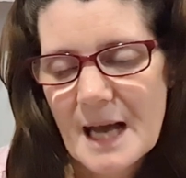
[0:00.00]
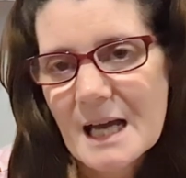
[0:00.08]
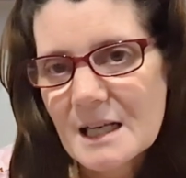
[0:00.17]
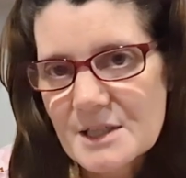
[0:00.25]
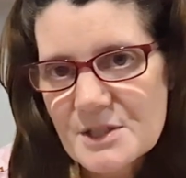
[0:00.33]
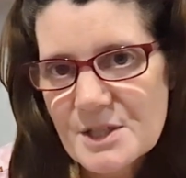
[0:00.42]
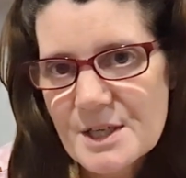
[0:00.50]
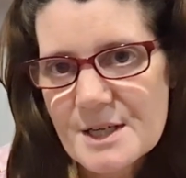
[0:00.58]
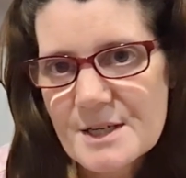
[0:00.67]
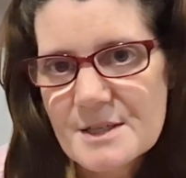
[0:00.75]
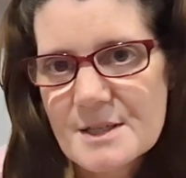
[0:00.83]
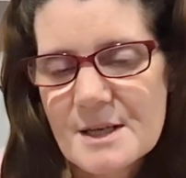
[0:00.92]

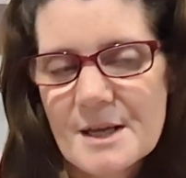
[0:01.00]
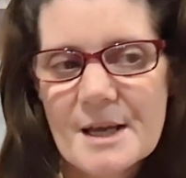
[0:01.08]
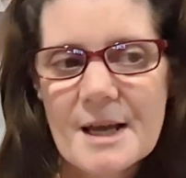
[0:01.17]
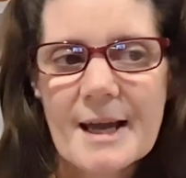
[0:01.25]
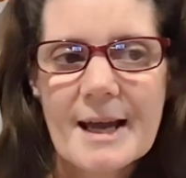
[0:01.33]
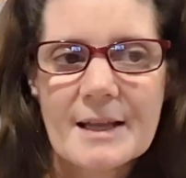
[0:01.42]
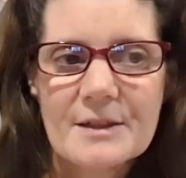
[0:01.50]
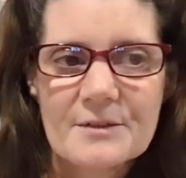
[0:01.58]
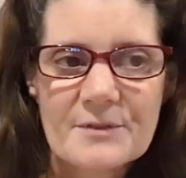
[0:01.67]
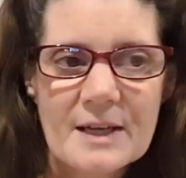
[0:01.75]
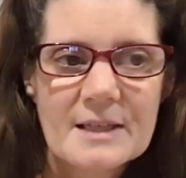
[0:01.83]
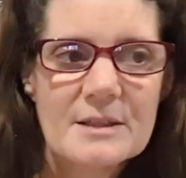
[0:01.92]
allergies, and the
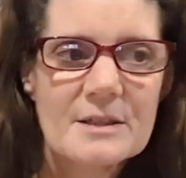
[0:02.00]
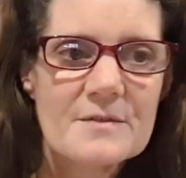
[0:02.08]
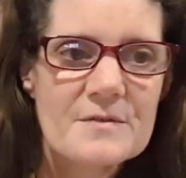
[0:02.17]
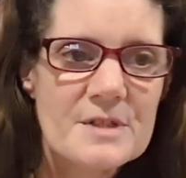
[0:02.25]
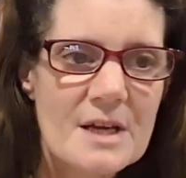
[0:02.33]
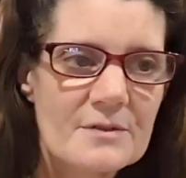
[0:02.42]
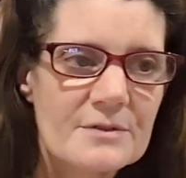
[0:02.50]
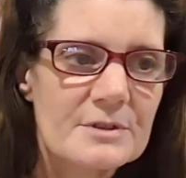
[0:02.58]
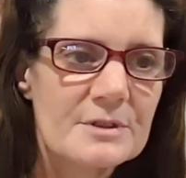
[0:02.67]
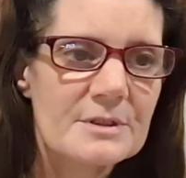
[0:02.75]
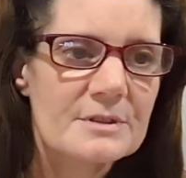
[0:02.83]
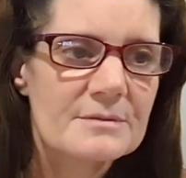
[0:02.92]
fact that I've
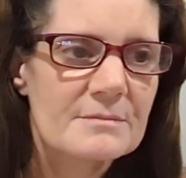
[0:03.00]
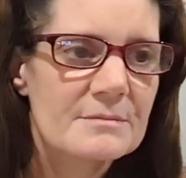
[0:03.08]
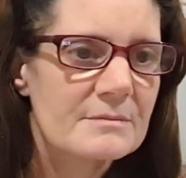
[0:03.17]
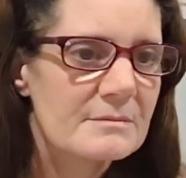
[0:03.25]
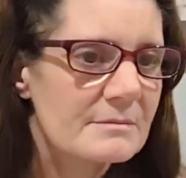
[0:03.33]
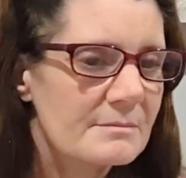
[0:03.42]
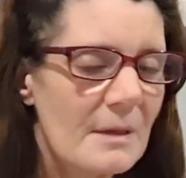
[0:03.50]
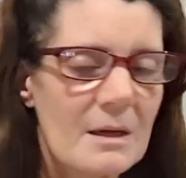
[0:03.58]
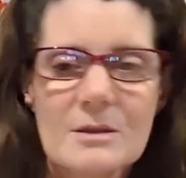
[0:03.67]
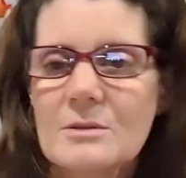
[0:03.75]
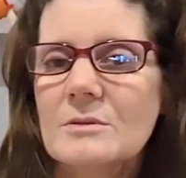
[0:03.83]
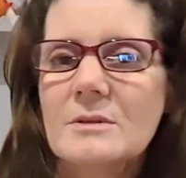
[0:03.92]
suffered my
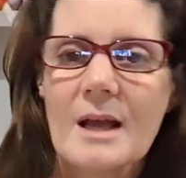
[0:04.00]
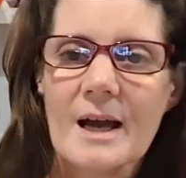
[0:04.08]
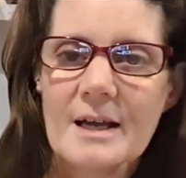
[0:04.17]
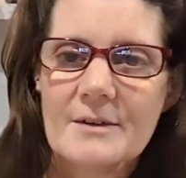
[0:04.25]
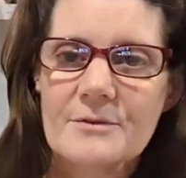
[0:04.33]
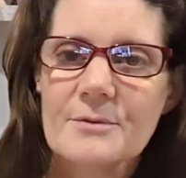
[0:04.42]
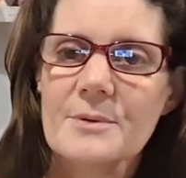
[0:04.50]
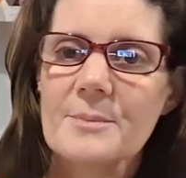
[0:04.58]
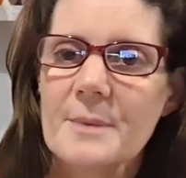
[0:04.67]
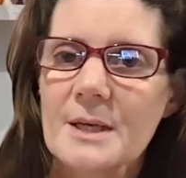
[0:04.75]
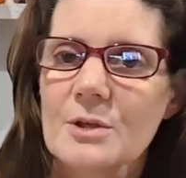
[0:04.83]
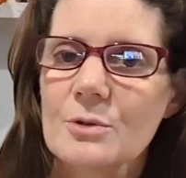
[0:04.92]
whole life with
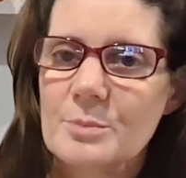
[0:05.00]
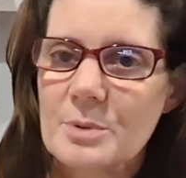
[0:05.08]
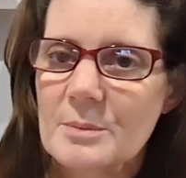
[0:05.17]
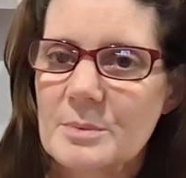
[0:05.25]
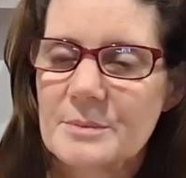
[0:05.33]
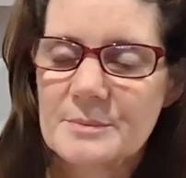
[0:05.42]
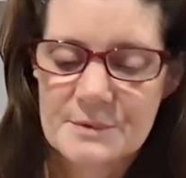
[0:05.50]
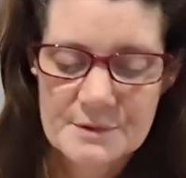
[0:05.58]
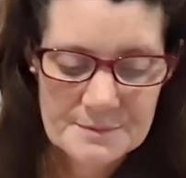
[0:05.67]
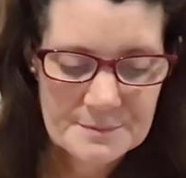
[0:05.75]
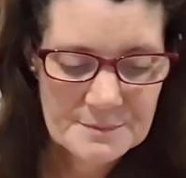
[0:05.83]
medical problems.